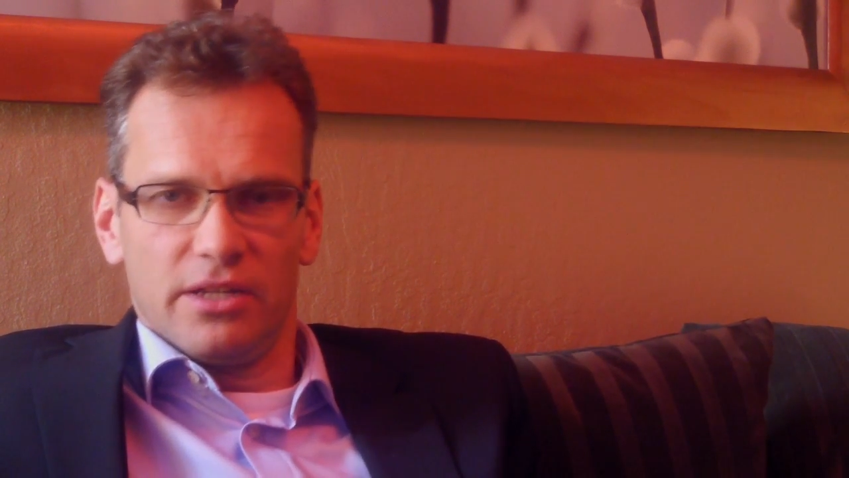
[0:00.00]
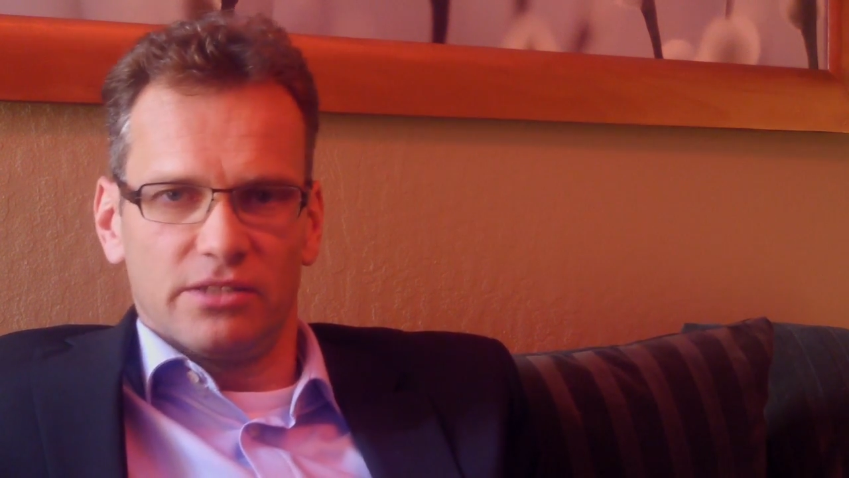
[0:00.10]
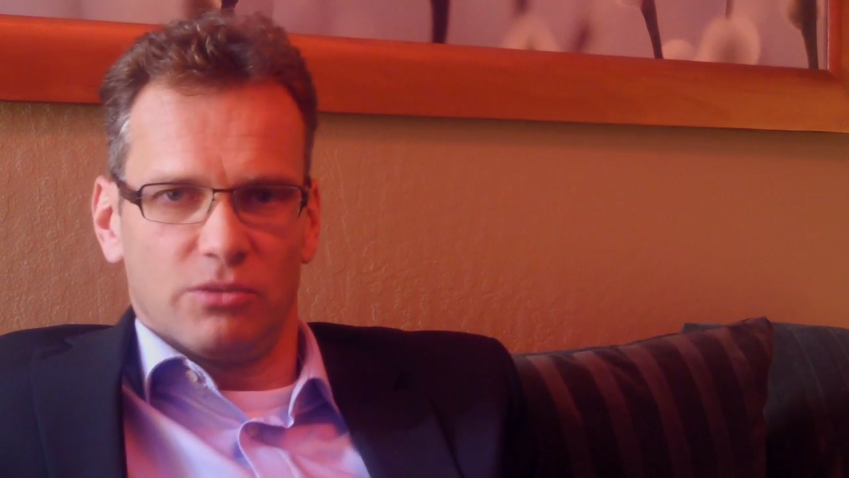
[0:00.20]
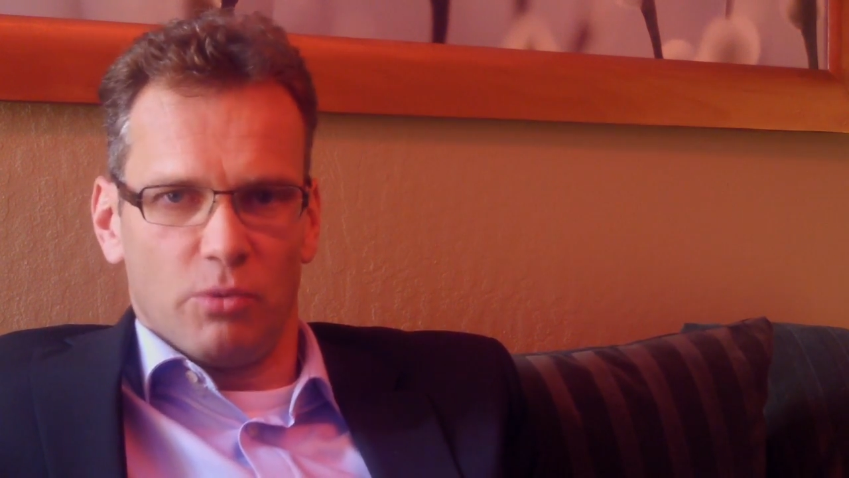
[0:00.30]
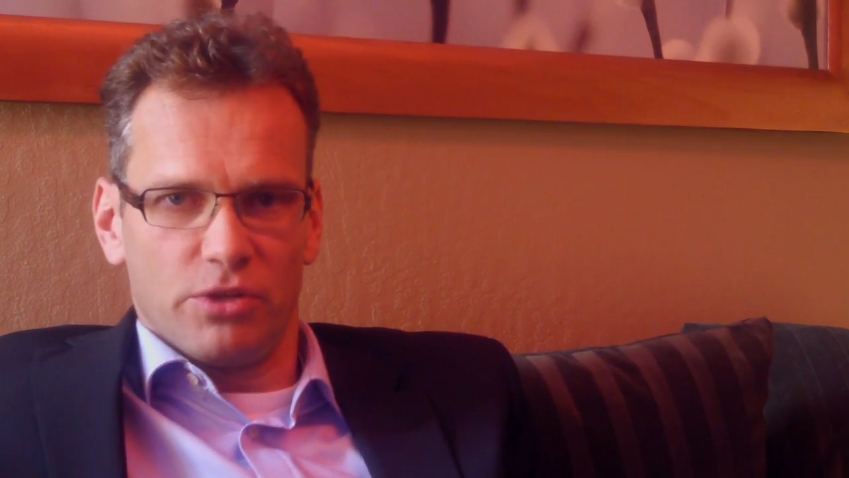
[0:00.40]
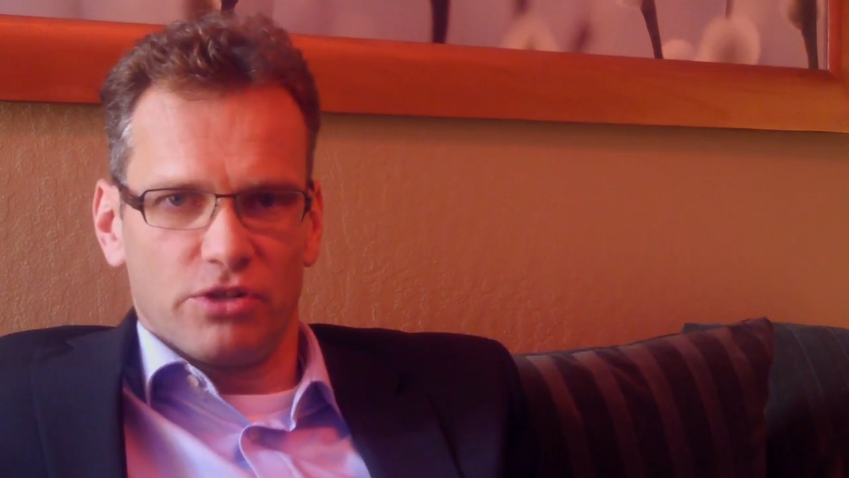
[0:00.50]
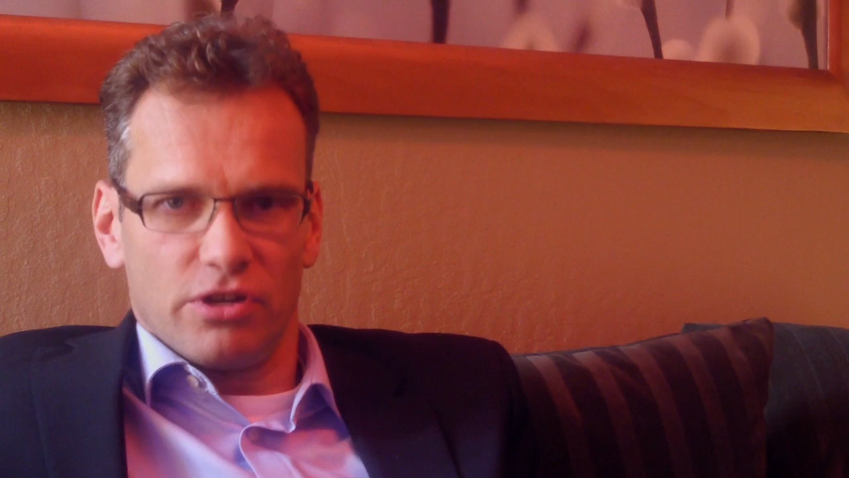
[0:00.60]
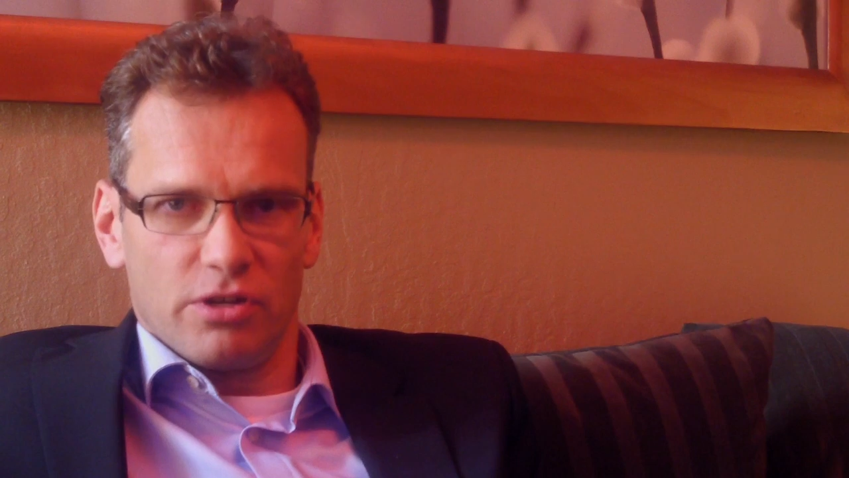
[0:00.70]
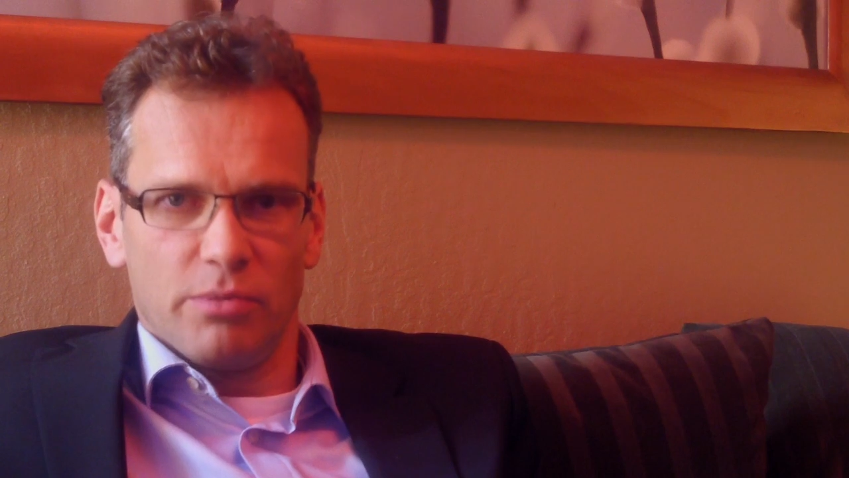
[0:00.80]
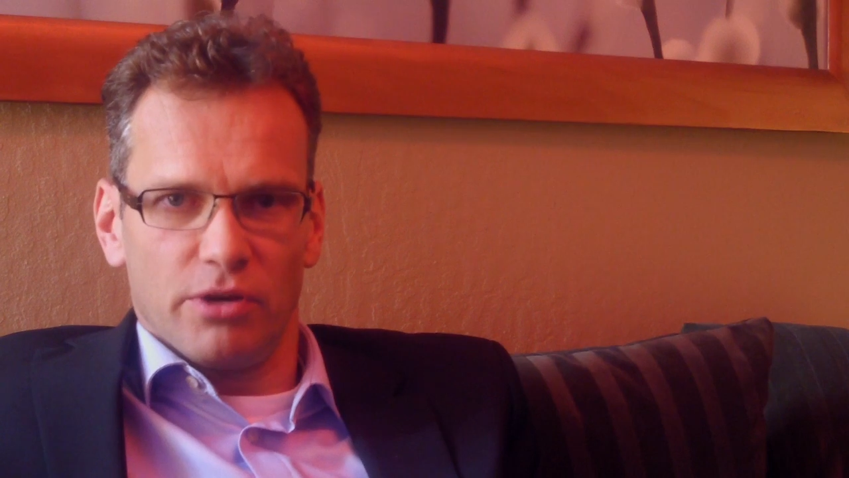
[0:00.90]
So when we
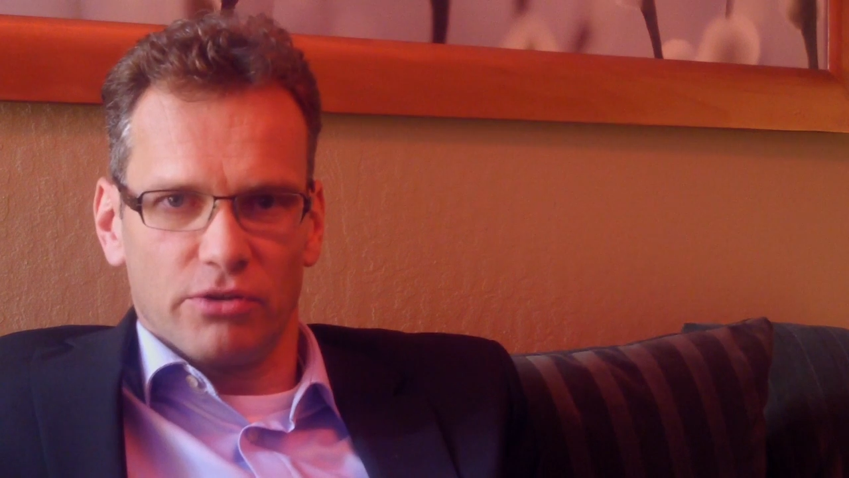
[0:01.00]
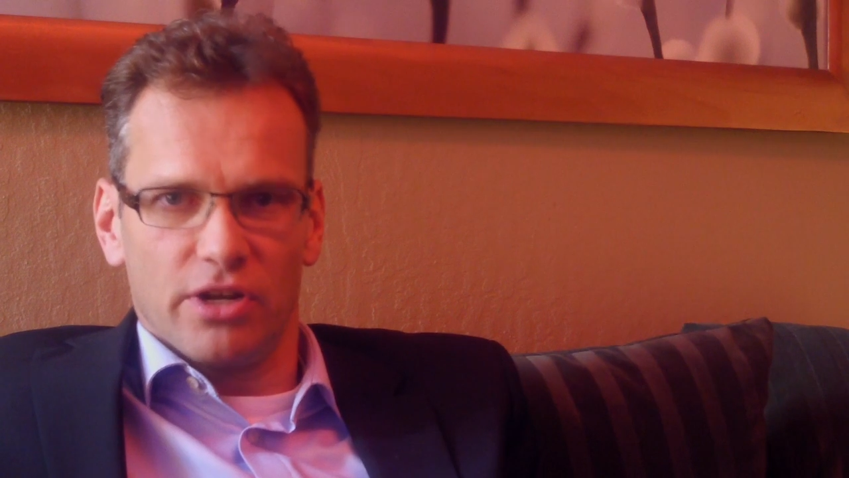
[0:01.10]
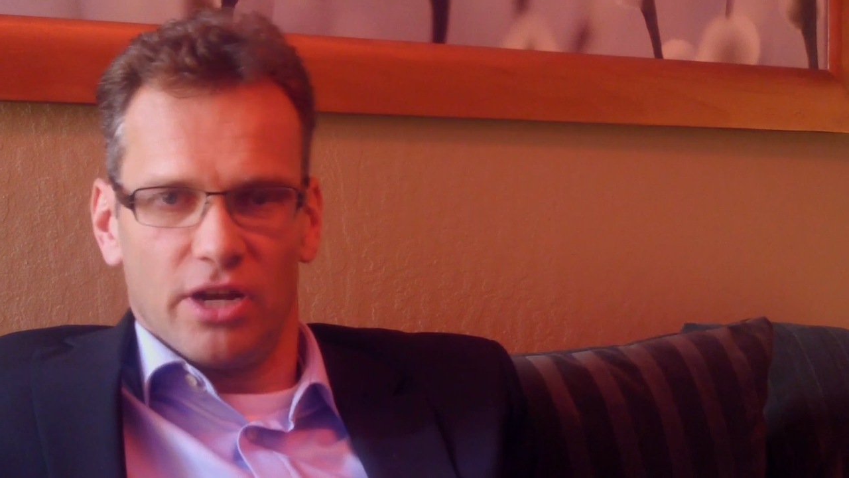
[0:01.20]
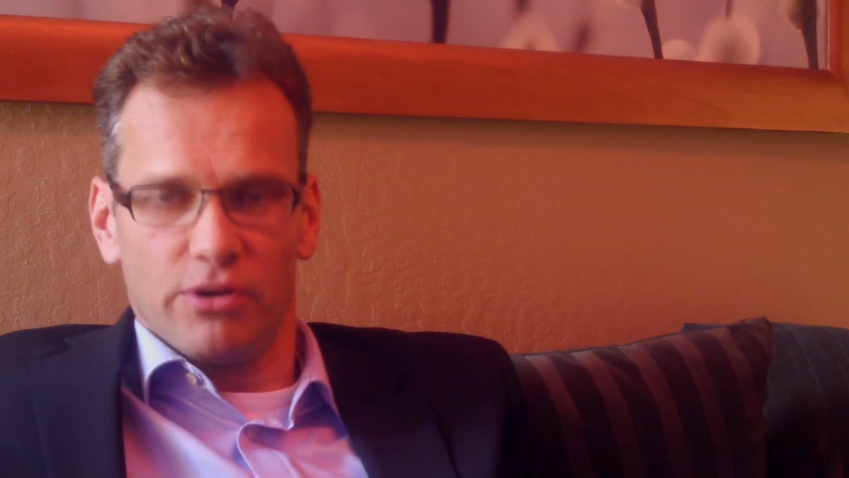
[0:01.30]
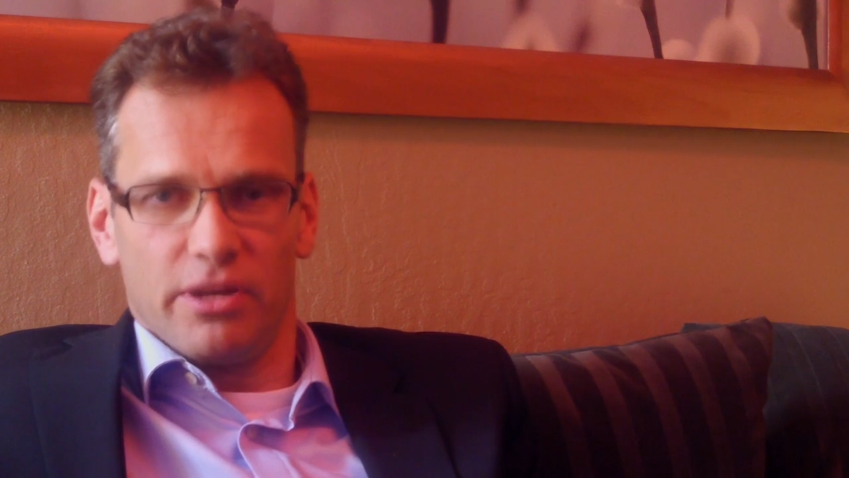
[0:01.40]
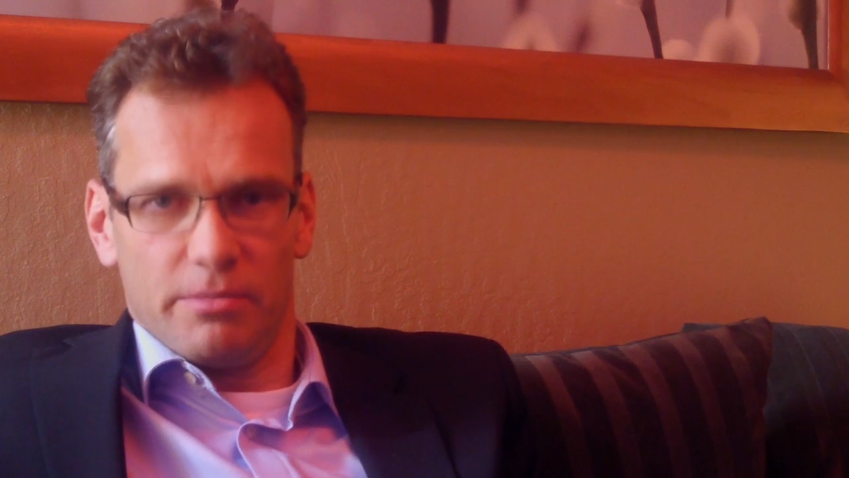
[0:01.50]
talk about cloud